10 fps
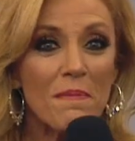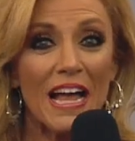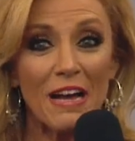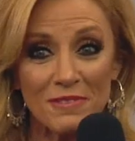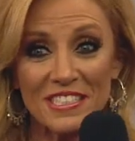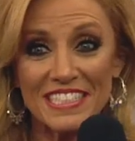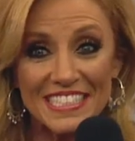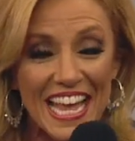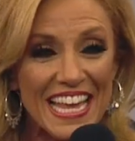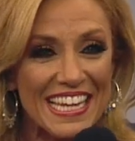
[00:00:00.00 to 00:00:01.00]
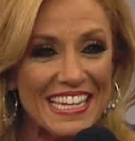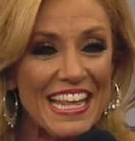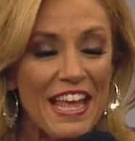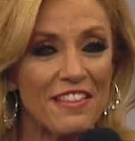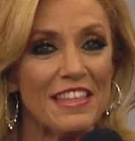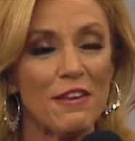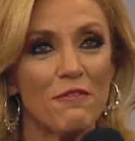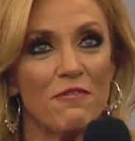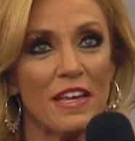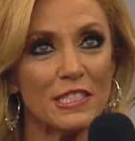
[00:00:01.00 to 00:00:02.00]
but I'm just saying the
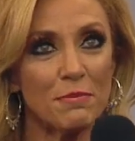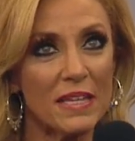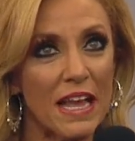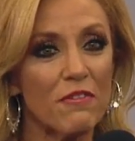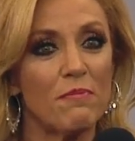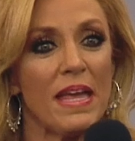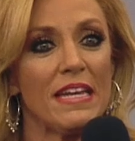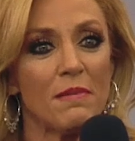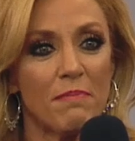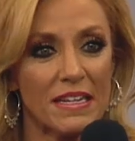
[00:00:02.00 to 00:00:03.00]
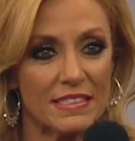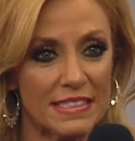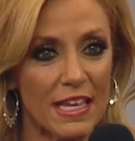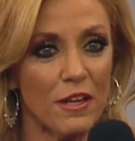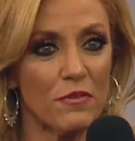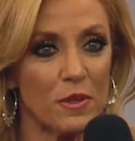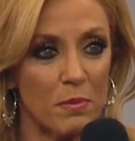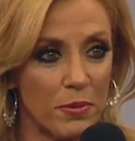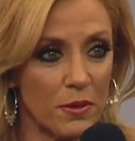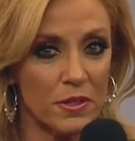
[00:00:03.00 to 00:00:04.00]
investment I've made in myself, the
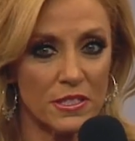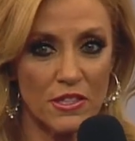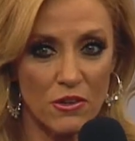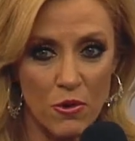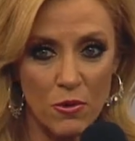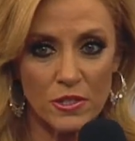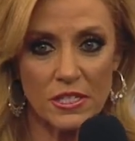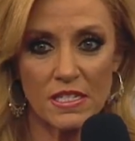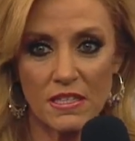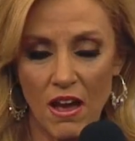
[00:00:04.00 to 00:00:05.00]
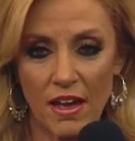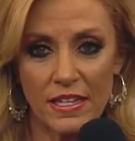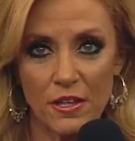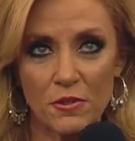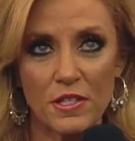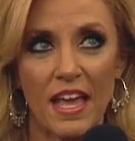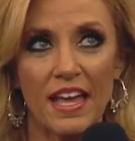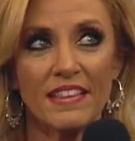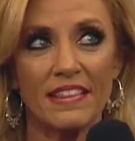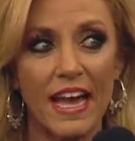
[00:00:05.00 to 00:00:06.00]
books, the courses, the audios,
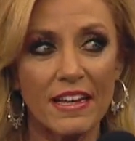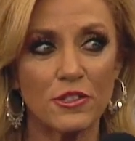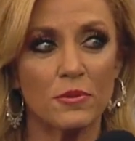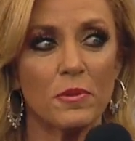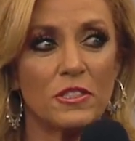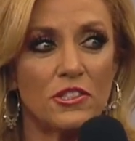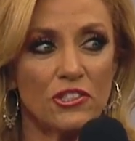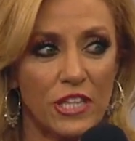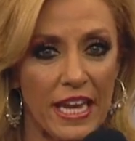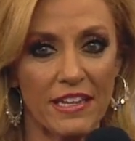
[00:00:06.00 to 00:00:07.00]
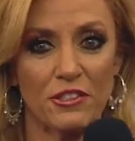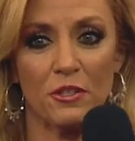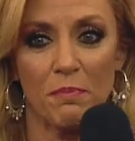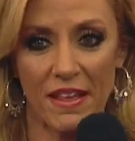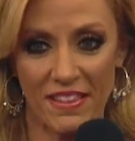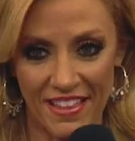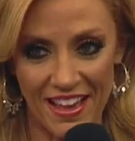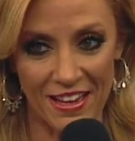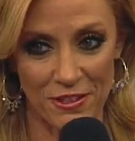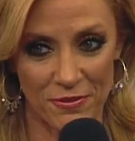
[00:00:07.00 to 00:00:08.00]
that's what's changed my
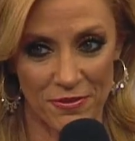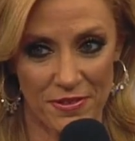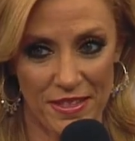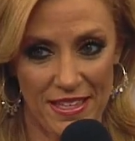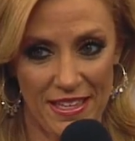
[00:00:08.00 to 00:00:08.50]
life.